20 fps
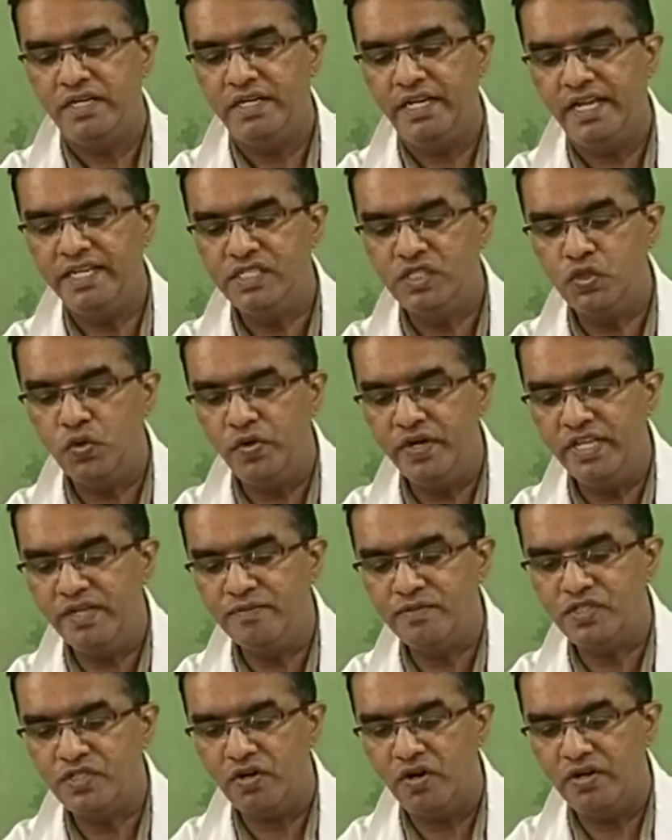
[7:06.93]

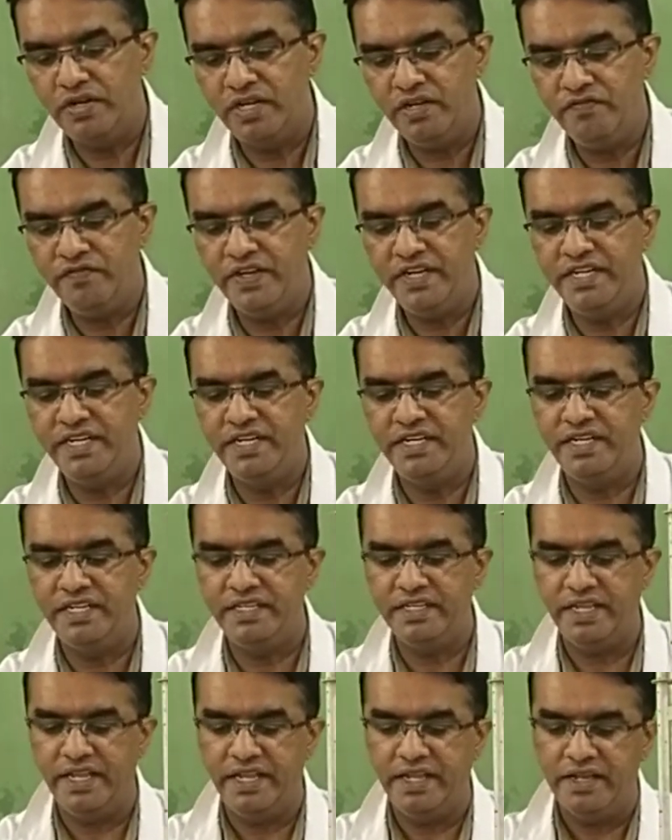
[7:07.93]
disodium salt of
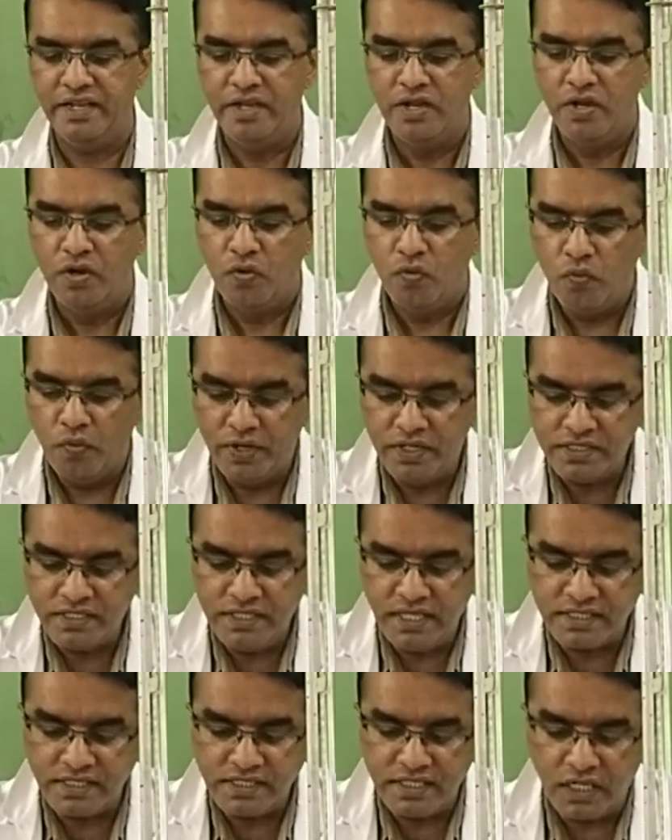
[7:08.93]
EDTA. Once
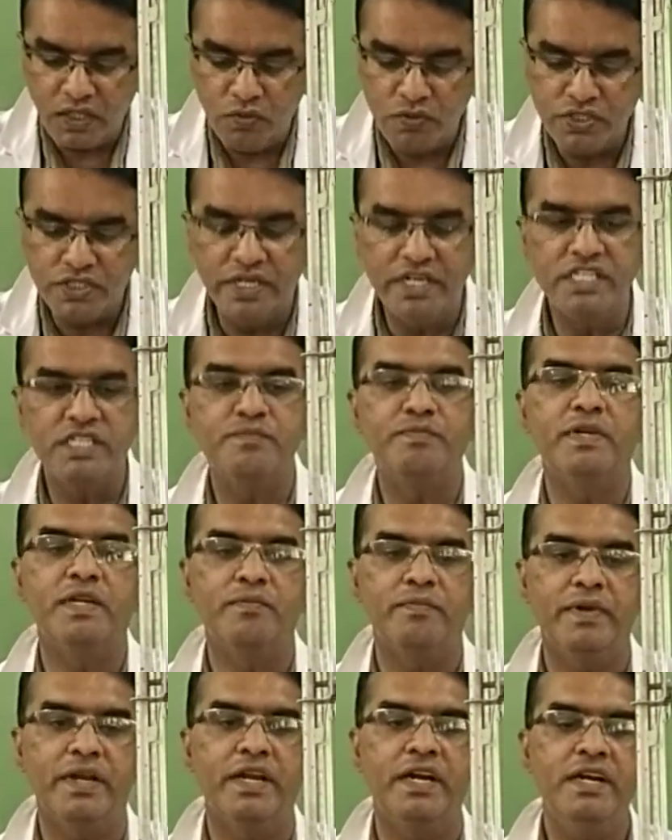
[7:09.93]
the solution is
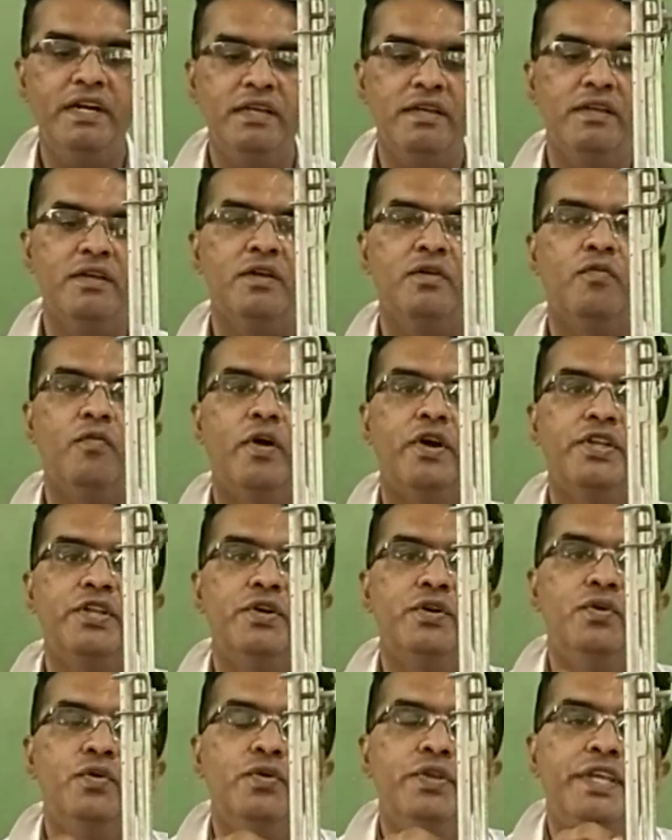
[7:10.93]
prepared, what
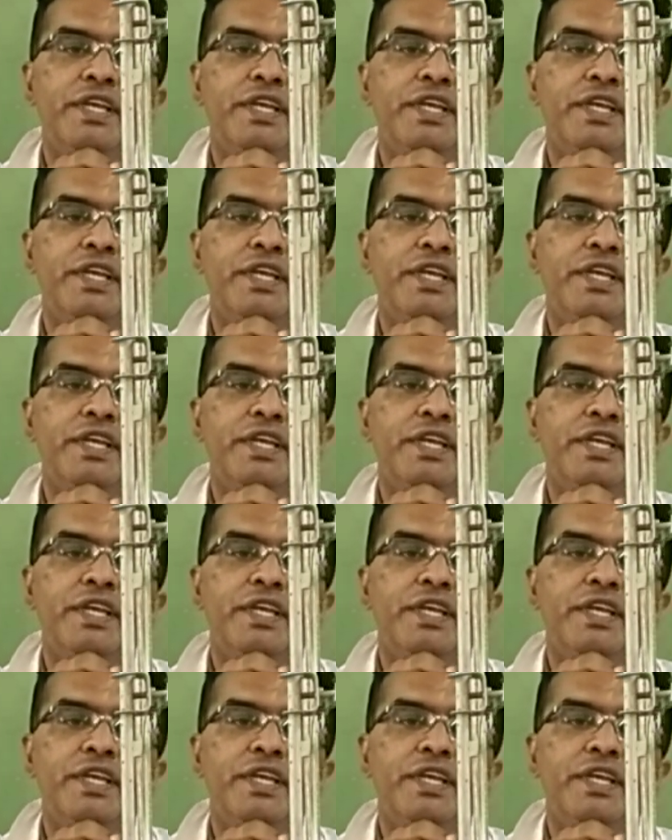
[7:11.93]
you do